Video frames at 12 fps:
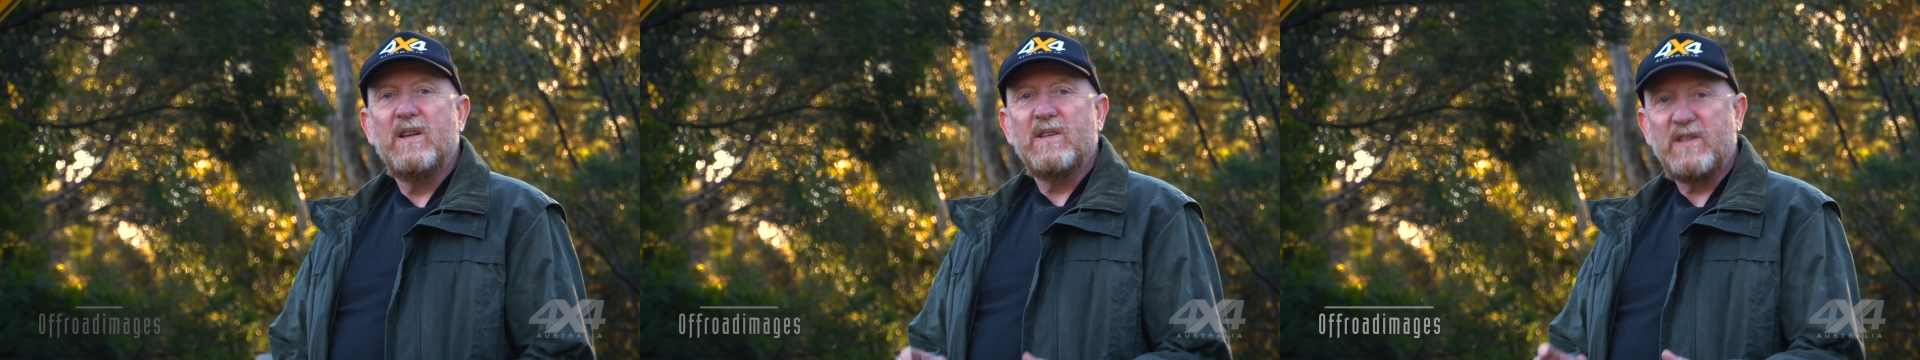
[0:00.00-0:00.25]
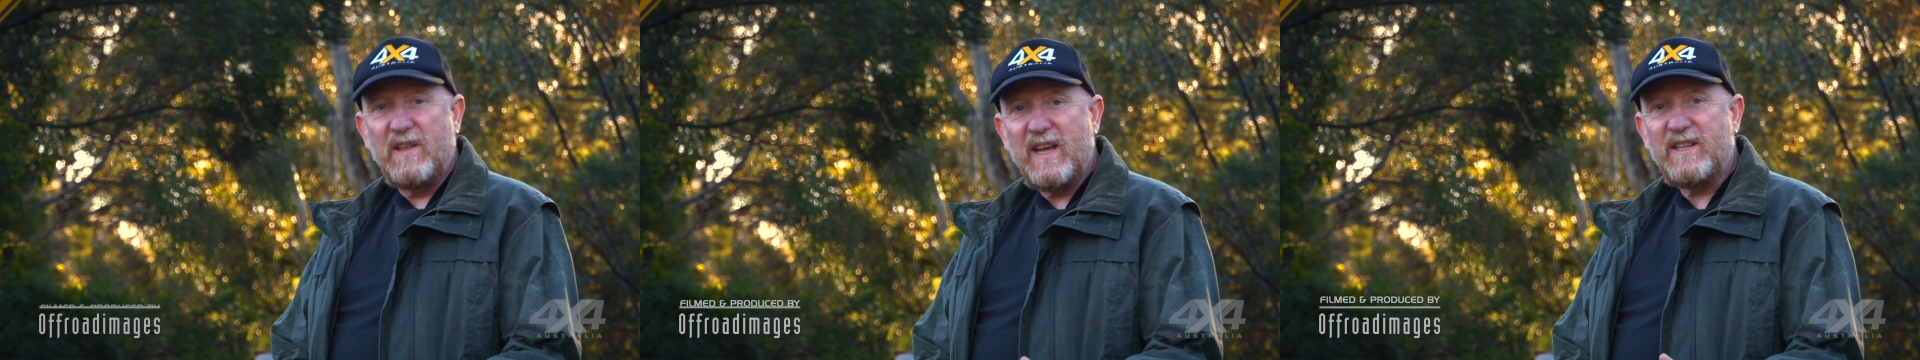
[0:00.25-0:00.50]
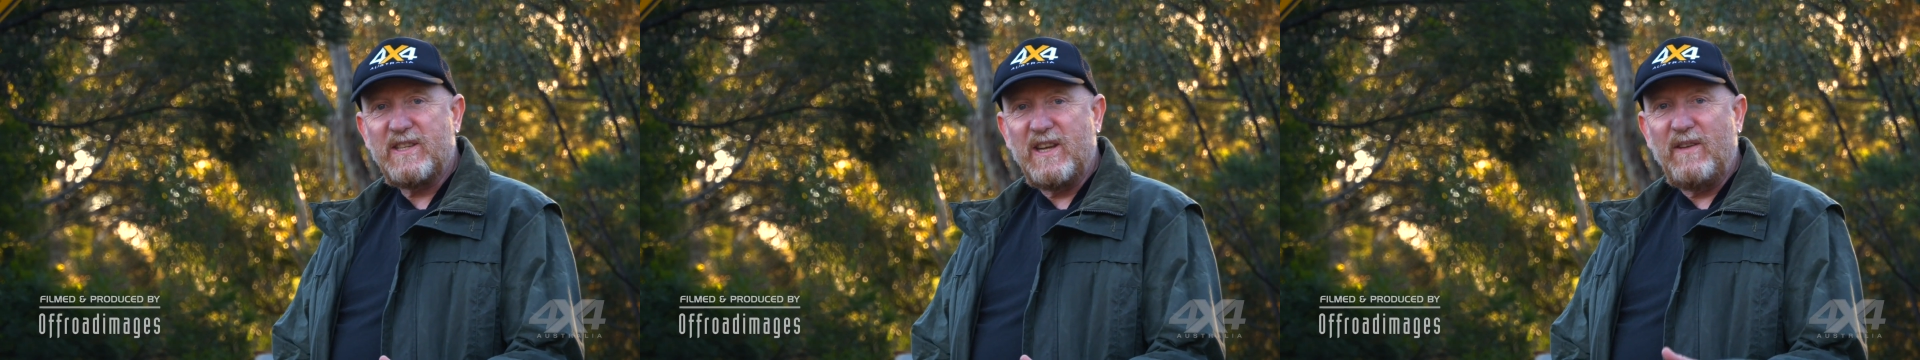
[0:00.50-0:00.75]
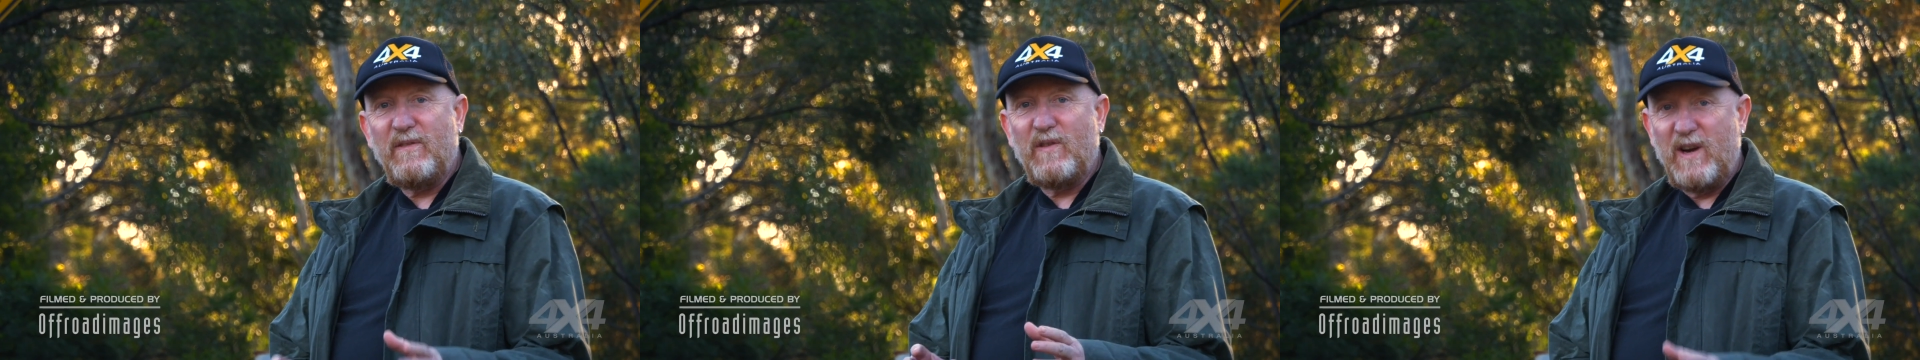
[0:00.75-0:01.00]
So that's
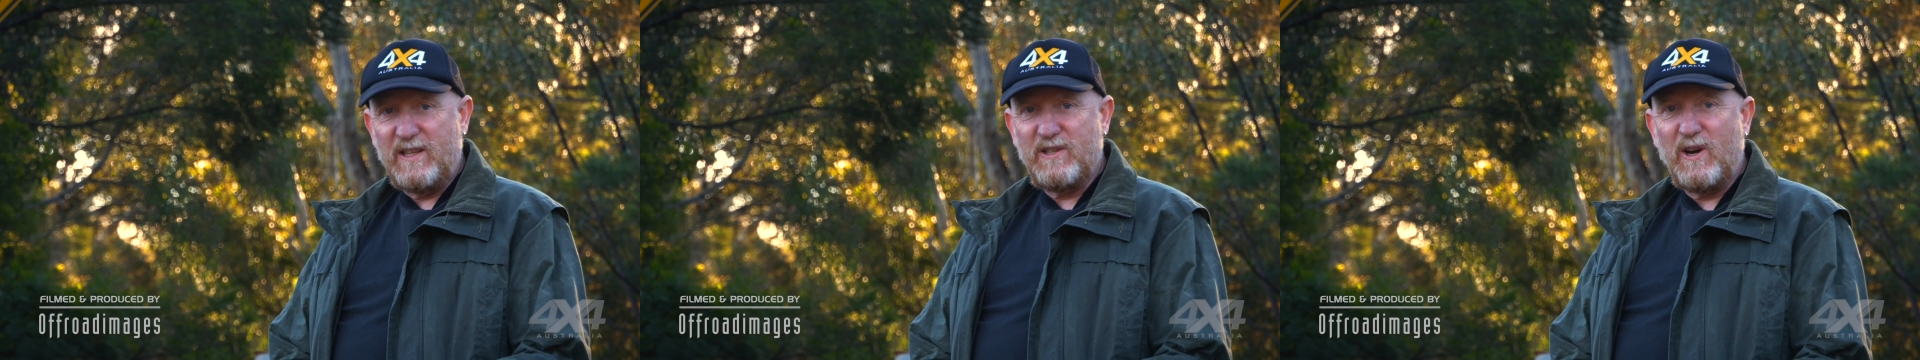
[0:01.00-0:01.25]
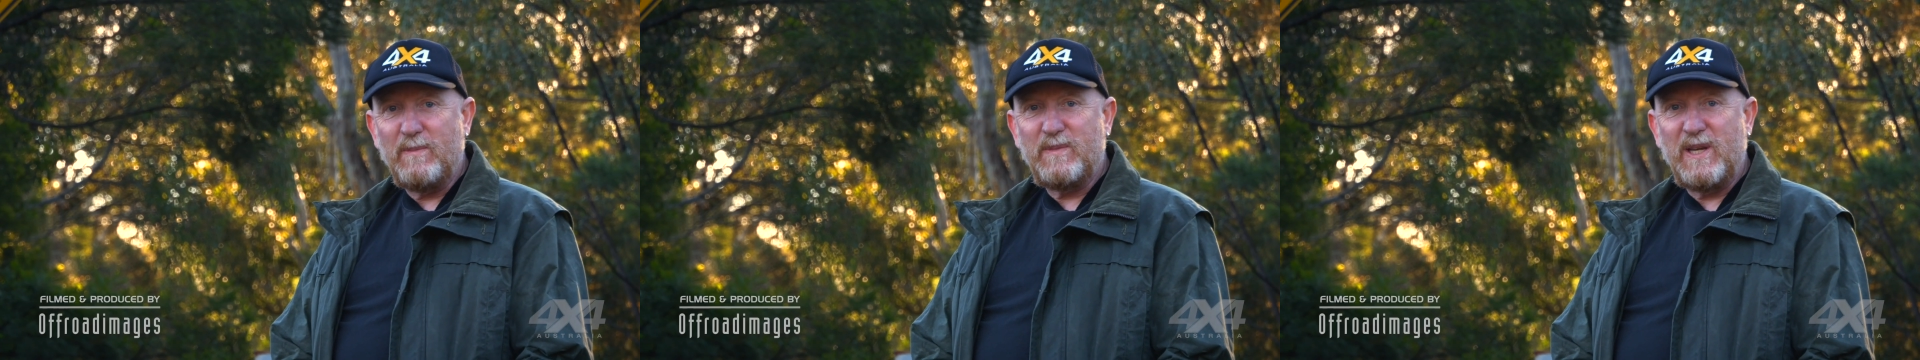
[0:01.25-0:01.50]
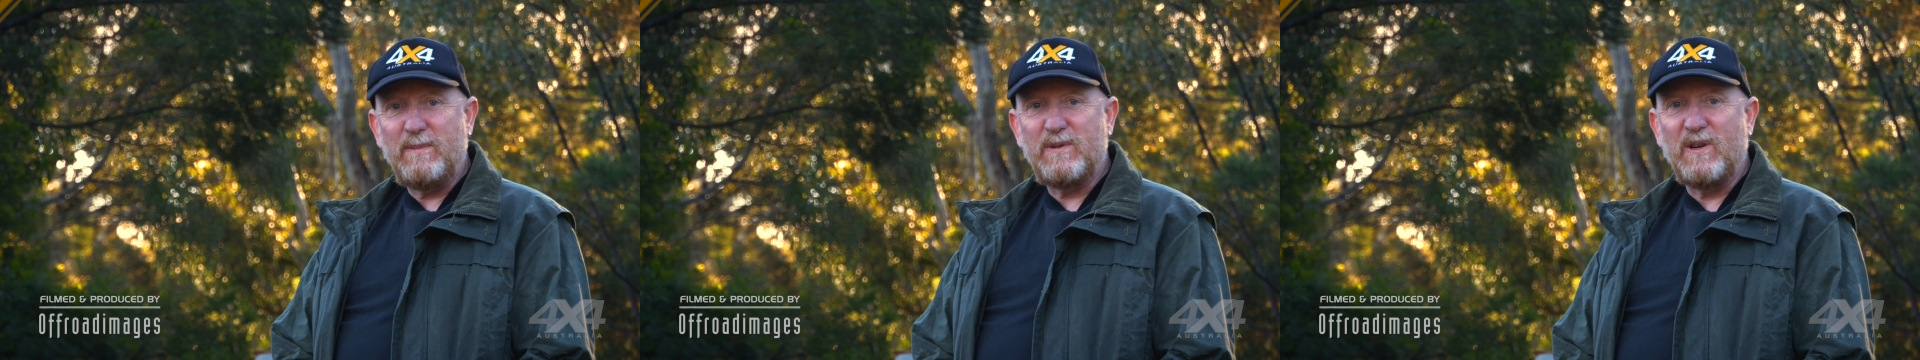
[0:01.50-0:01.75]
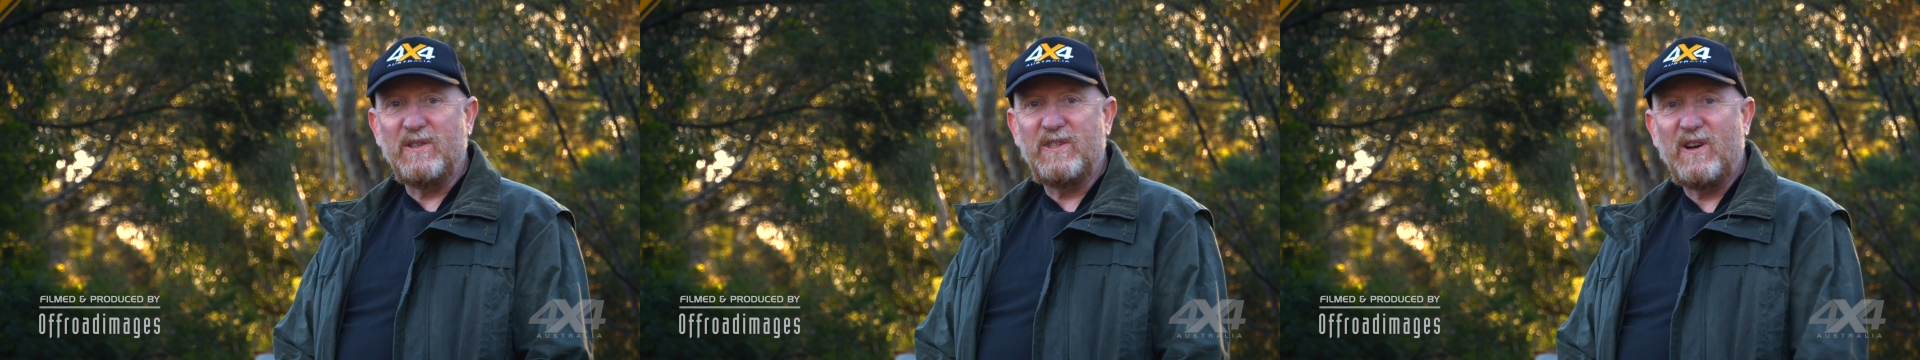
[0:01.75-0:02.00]
it for our top
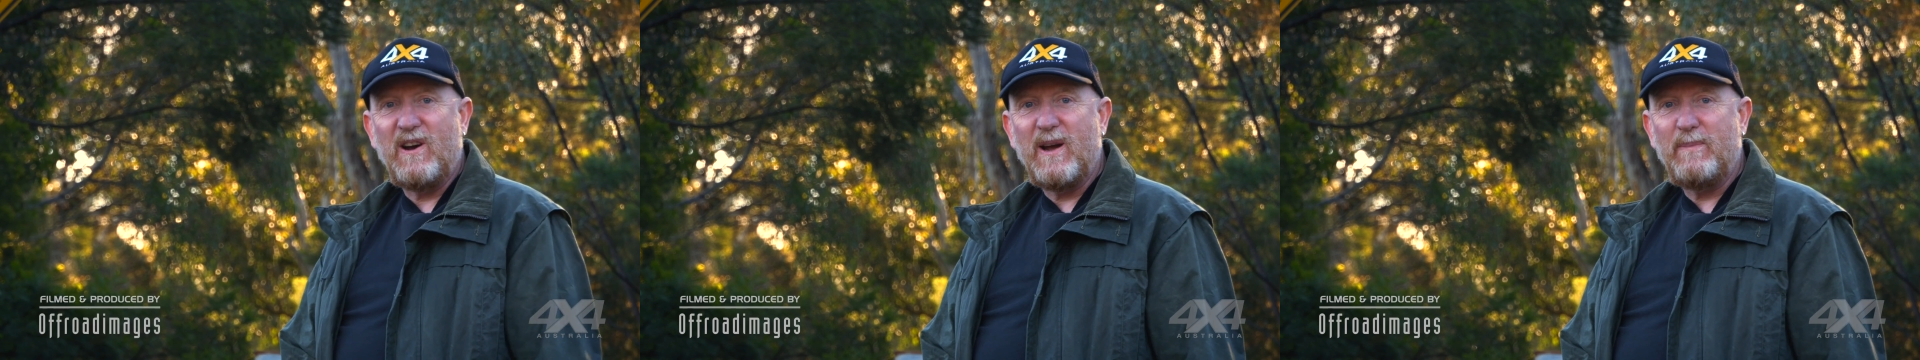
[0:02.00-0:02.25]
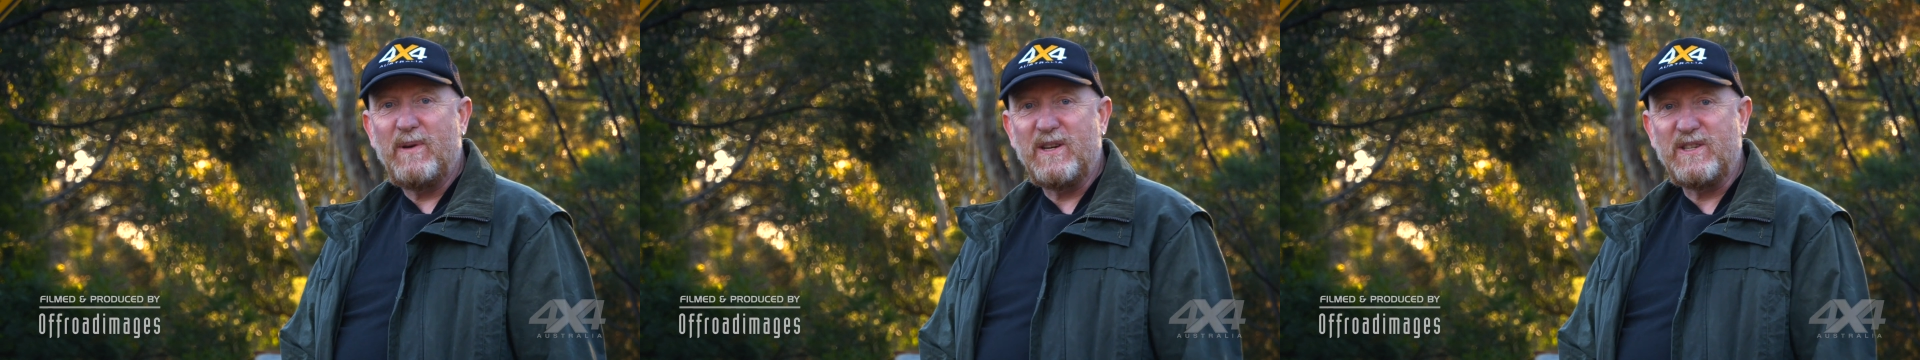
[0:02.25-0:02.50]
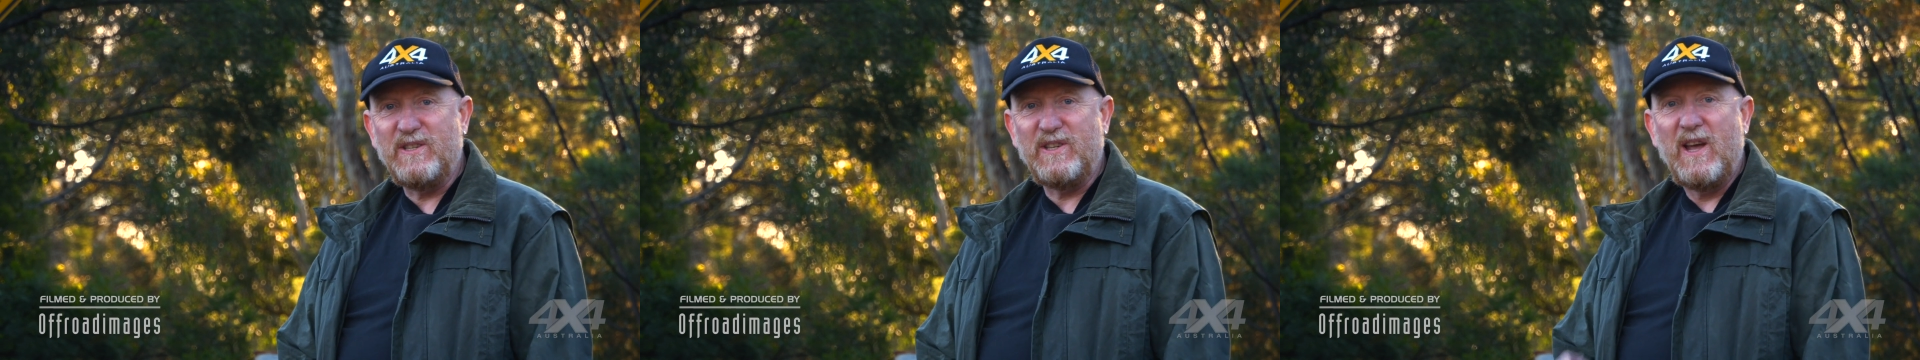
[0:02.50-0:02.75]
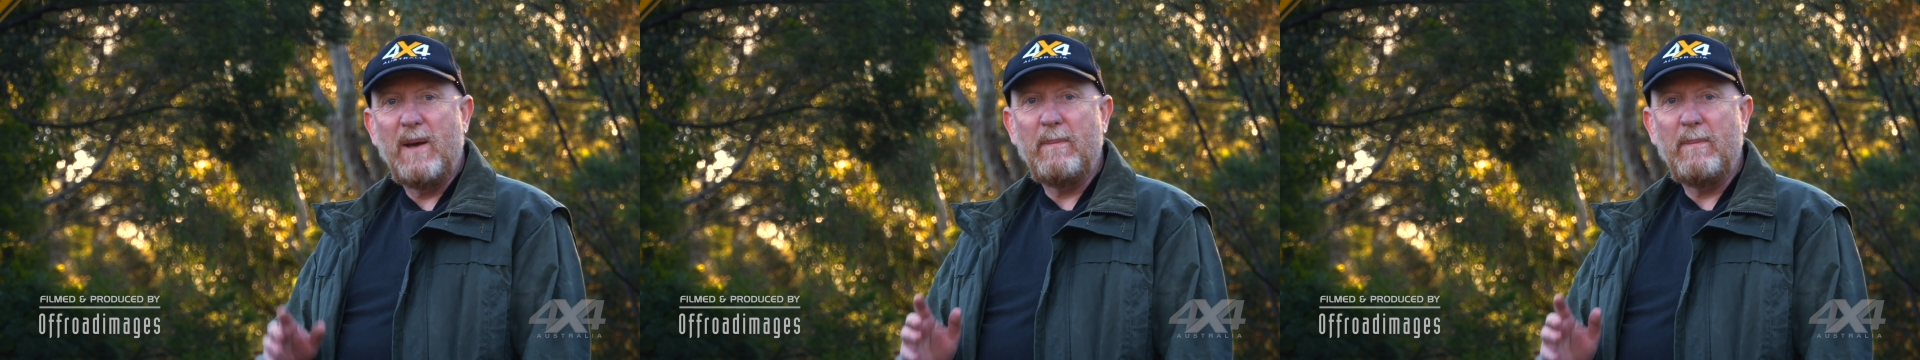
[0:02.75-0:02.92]
tips on tyre pressures.